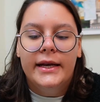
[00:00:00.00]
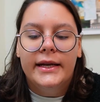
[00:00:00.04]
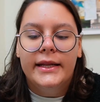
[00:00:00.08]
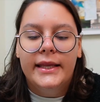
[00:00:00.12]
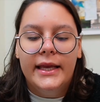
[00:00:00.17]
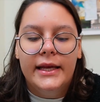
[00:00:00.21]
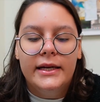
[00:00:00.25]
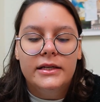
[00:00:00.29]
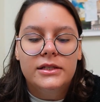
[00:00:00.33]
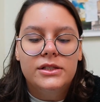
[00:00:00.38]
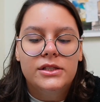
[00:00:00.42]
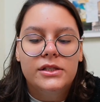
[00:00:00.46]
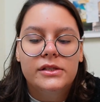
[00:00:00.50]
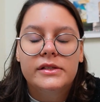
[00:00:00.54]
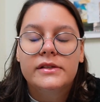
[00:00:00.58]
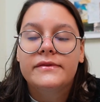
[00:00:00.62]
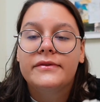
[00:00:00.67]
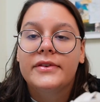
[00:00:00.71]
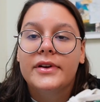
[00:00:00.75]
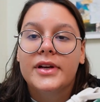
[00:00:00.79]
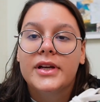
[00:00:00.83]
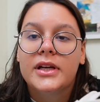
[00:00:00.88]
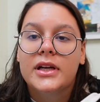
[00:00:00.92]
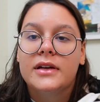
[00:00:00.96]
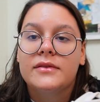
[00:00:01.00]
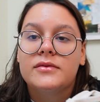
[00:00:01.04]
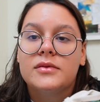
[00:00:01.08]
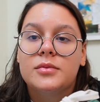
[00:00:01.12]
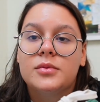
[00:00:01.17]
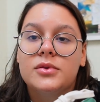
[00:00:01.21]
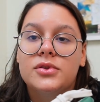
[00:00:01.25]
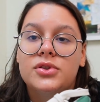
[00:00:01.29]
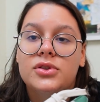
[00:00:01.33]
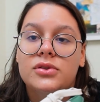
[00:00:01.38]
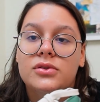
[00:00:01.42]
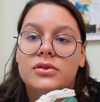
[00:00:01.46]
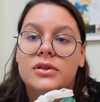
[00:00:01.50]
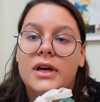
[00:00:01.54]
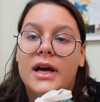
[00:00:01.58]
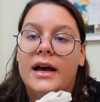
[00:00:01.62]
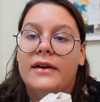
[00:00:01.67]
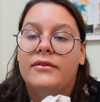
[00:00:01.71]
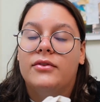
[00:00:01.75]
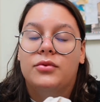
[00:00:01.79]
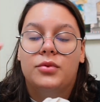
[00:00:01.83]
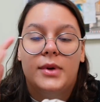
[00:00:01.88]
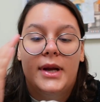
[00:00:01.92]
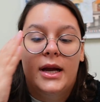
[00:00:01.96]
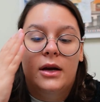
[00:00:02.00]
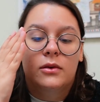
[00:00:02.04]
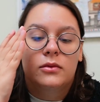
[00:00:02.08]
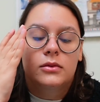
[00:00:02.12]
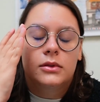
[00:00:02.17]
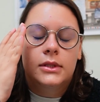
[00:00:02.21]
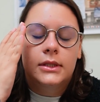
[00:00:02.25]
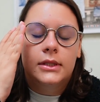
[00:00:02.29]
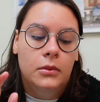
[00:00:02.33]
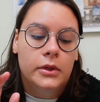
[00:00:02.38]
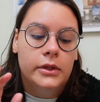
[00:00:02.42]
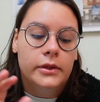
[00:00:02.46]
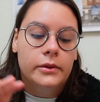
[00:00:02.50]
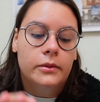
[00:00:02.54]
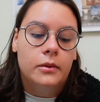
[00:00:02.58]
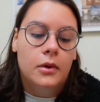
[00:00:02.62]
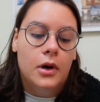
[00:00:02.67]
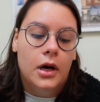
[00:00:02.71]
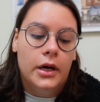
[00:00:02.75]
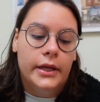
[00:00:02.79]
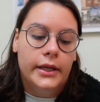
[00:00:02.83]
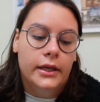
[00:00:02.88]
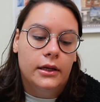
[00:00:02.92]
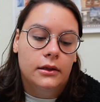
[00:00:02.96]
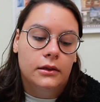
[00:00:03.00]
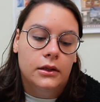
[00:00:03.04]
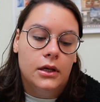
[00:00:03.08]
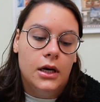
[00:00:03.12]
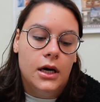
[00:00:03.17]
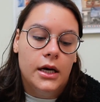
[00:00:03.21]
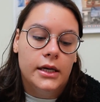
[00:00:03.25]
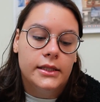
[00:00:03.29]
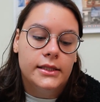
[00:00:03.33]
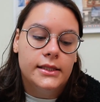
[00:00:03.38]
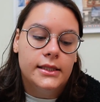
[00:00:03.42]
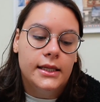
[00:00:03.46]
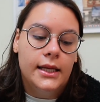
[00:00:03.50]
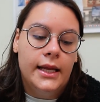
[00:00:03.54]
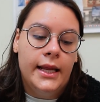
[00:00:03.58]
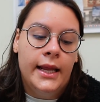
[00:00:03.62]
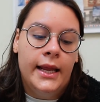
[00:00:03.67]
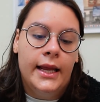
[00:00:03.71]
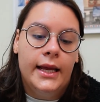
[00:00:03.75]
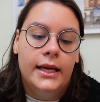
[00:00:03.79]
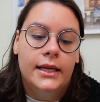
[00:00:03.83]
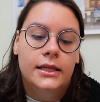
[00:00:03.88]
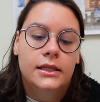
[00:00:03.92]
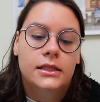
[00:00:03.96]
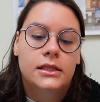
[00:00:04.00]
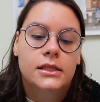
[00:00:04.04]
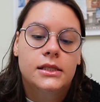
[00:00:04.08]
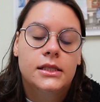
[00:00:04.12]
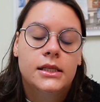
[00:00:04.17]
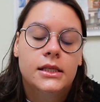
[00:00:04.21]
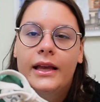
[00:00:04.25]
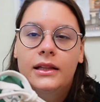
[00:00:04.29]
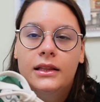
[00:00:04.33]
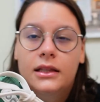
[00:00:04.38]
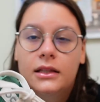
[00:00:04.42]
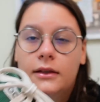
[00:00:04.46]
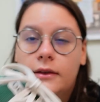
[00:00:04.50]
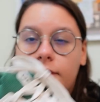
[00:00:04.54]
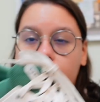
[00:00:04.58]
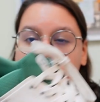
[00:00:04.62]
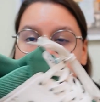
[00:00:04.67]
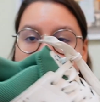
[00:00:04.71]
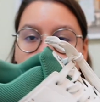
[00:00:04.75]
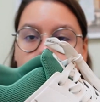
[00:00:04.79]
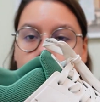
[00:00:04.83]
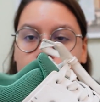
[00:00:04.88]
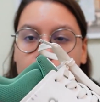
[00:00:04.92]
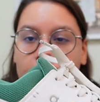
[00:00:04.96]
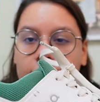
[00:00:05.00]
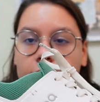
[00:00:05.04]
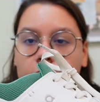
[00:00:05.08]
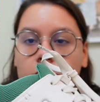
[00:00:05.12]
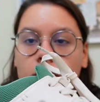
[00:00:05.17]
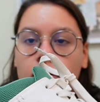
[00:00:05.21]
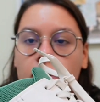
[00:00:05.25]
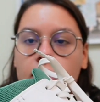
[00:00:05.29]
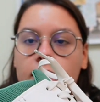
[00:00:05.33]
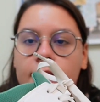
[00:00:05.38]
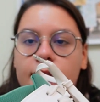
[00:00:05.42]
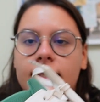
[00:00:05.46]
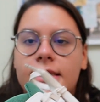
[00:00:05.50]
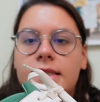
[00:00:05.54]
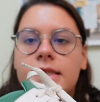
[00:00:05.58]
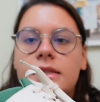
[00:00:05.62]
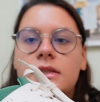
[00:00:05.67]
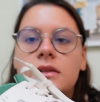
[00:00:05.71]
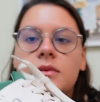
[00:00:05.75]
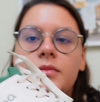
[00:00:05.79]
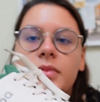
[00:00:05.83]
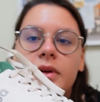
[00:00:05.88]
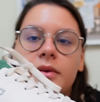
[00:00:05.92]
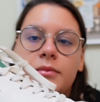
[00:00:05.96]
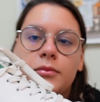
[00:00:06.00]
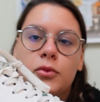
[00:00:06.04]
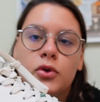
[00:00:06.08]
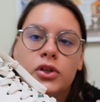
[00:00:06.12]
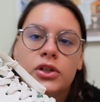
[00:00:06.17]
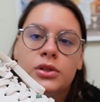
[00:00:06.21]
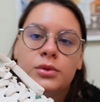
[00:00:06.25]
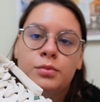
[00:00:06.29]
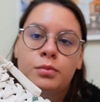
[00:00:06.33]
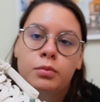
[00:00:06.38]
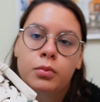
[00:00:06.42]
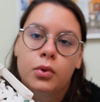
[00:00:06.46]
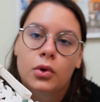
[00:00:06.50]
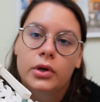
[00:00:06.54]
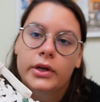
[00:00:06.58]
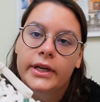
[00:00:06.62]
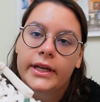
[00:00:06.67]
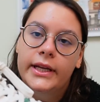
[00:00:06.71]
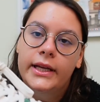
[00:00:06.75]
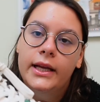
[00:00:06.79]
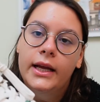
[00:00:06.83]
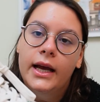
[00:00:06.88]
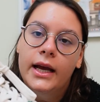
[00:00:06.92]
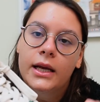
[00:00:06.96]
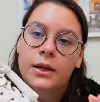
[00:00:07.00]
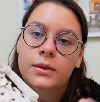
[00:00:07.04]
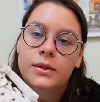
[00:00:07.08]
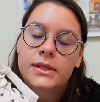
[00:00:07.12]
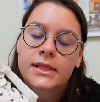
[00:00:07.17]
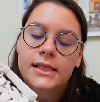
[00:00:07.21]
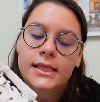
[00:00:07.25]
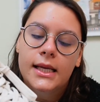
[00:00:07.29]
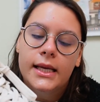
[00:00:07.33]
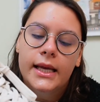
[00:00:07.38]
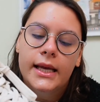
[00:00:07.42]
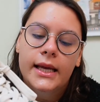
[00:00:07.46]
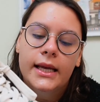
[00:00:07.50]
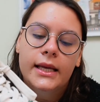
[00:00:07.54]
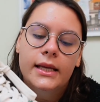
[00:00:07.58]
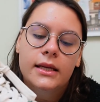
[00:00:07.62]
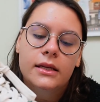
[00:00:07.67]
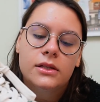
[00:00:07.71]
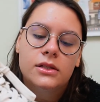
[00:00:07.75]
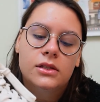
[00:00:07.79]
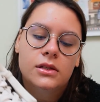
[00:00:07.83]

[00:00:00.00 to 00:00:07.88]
And again, it's just a very comfortable shoe to have around when you're walking a lot. And I love the style. This is a bit more sporty, I would say.